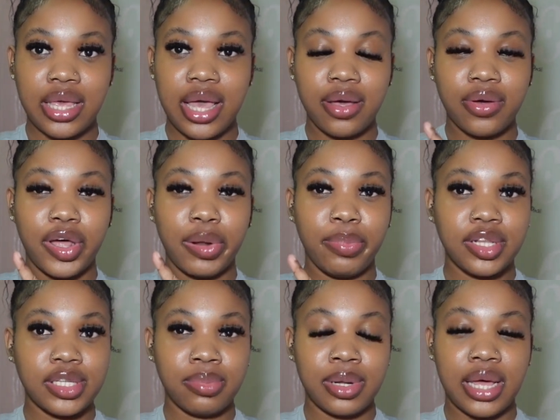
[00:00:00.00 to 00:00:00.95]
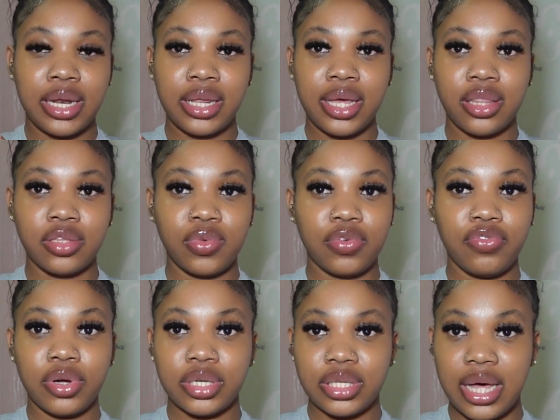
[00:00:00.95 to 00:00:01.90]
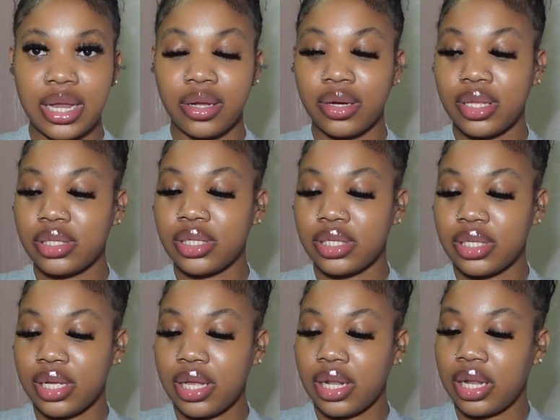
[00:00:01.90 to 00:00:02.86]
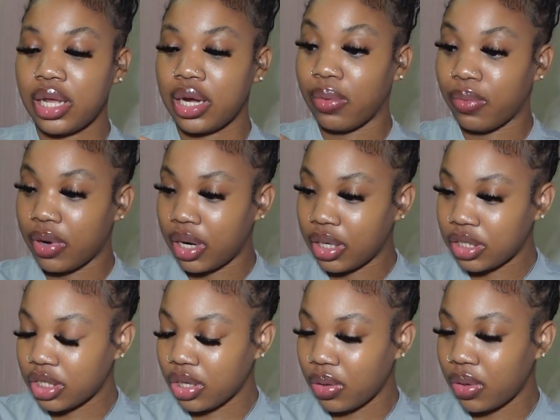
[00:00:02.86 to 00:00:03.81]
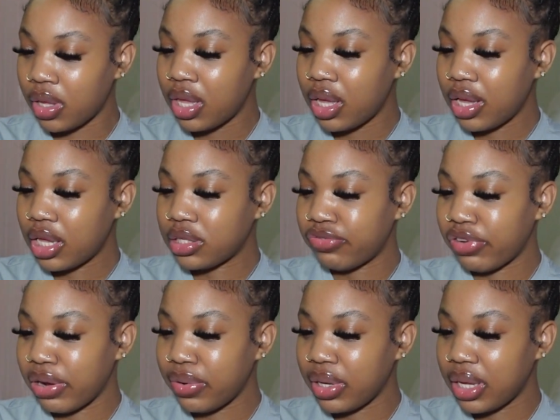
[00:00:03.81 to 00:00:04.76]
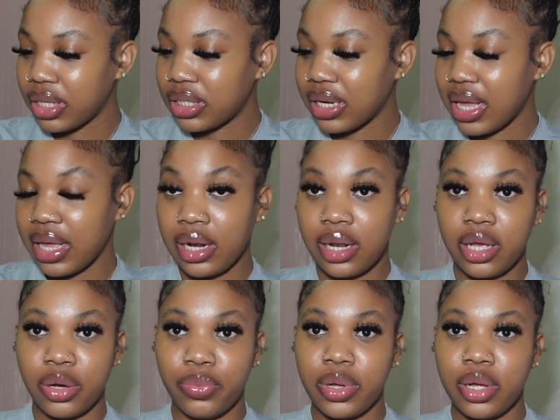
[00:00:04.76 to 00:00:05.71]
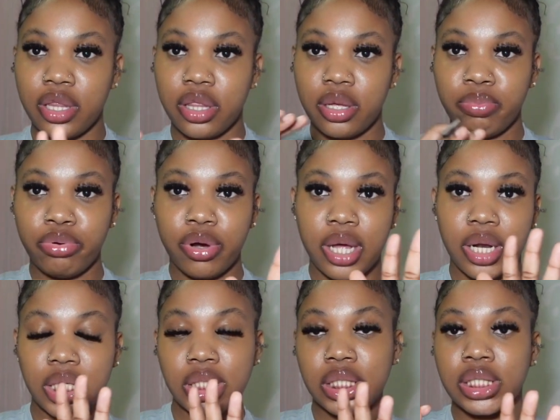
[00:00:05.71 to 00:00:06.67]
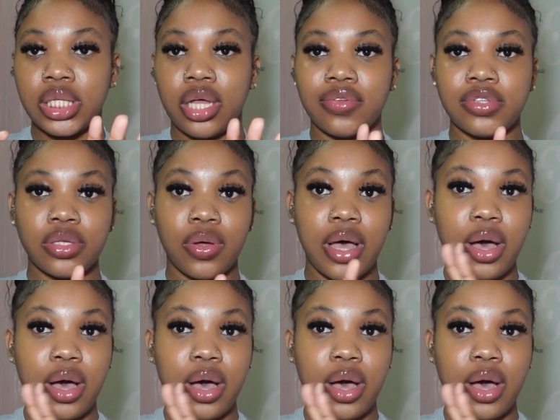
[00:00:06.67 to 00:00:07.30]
Y'all could go to beauty supply and get this one for $1. This is the clear one, so it's very good to like layer with other products and stuff. So